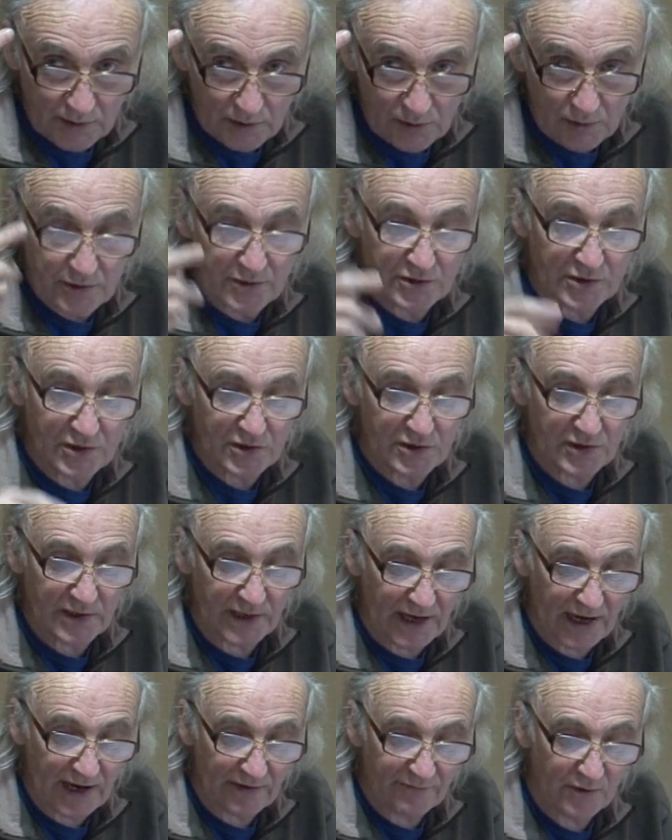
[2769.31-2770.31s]
You could just
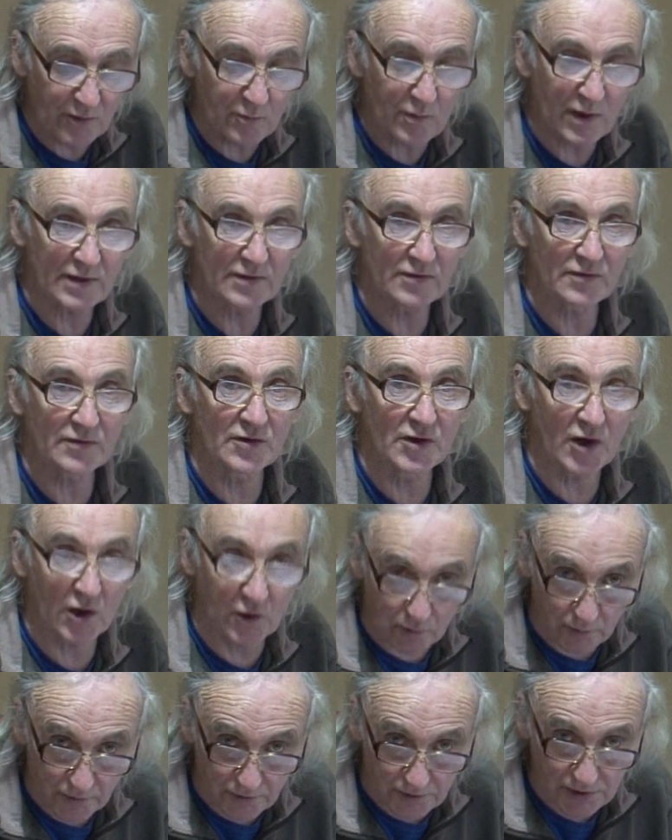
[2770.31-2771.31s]
say everyone
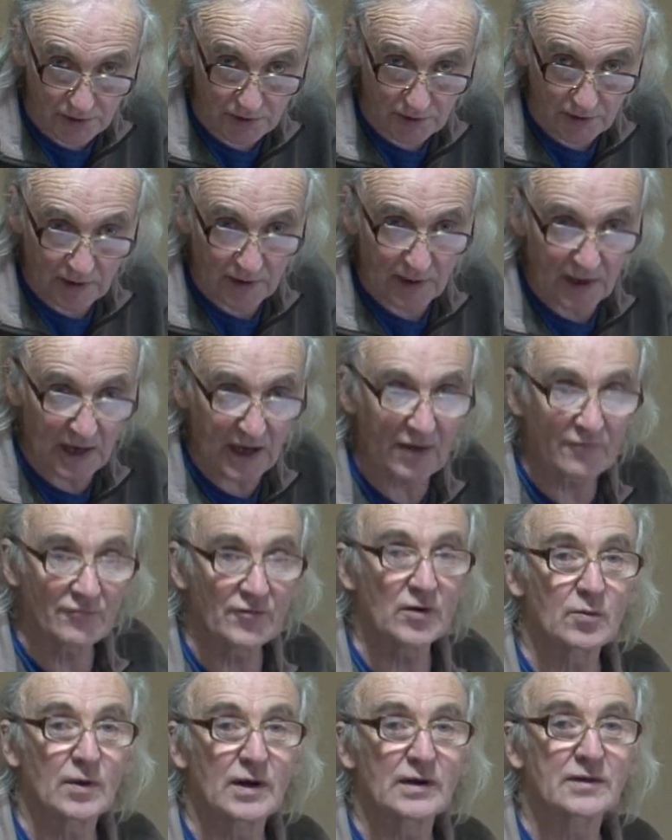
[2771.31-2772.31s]
knows,
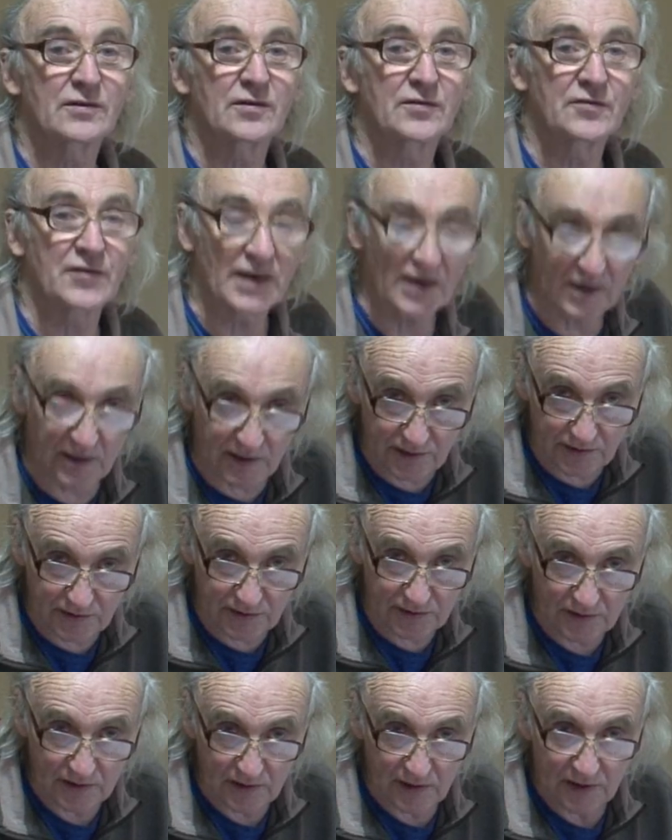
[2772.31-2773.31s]
everyone
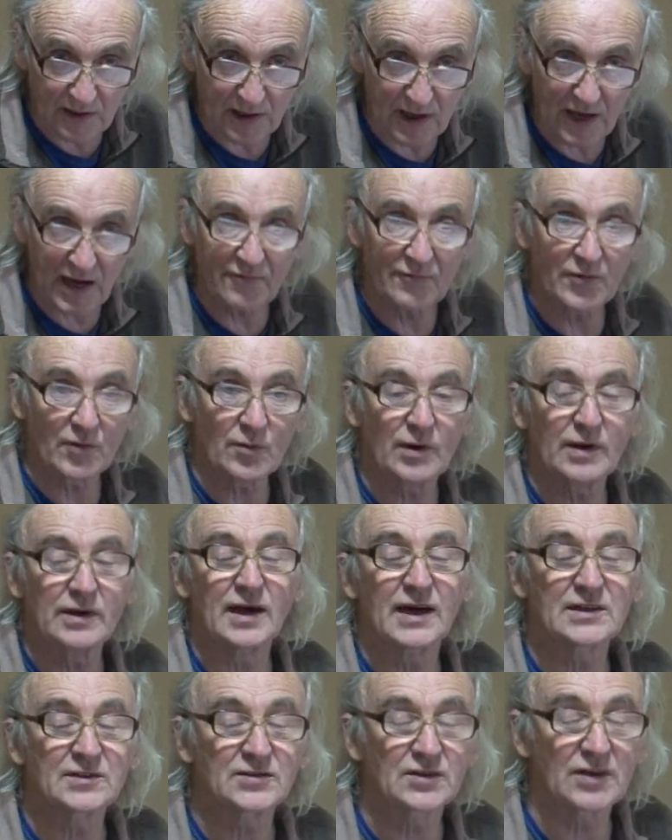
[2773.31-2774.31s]
thinks, everyone
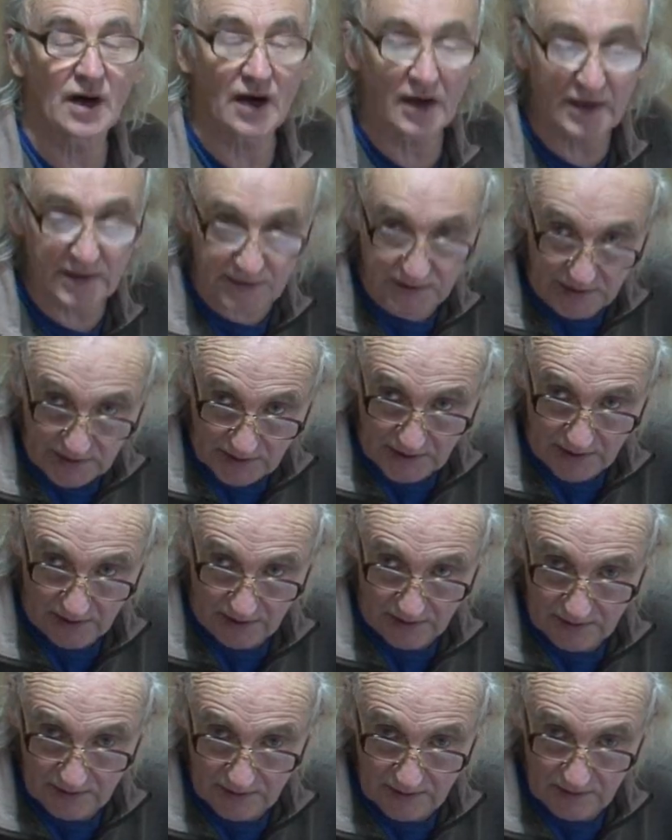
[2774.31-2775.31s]
has the
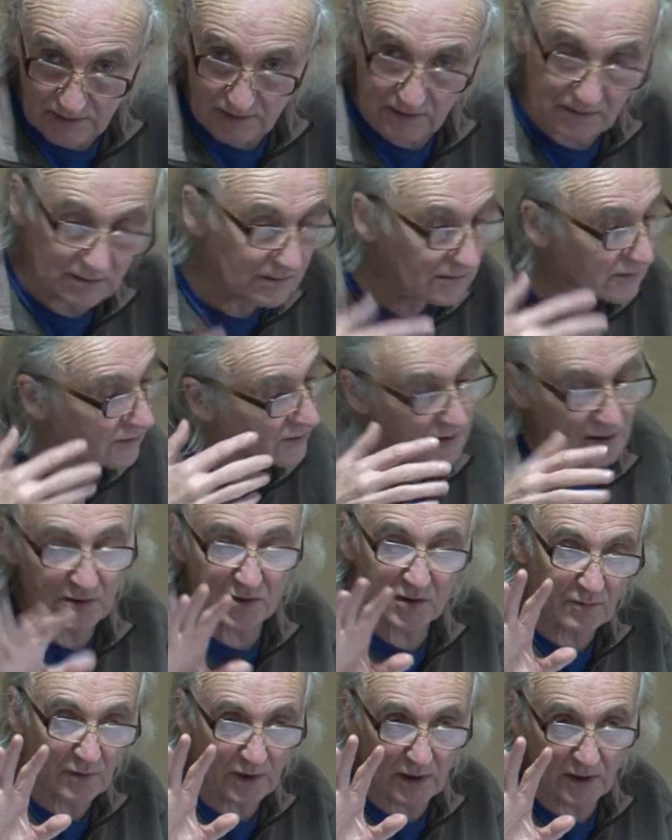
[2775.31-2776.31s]
idea.
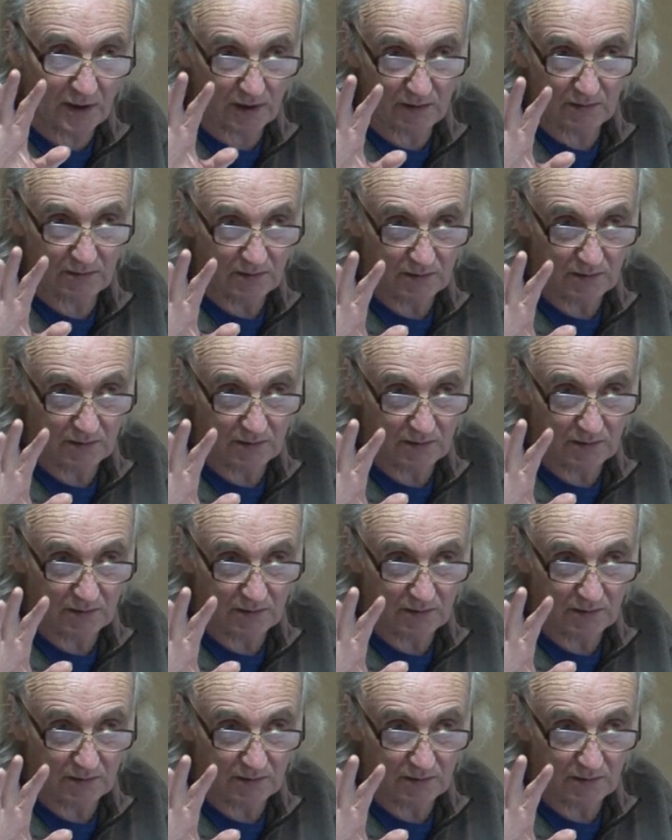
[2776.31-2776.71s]
Everyone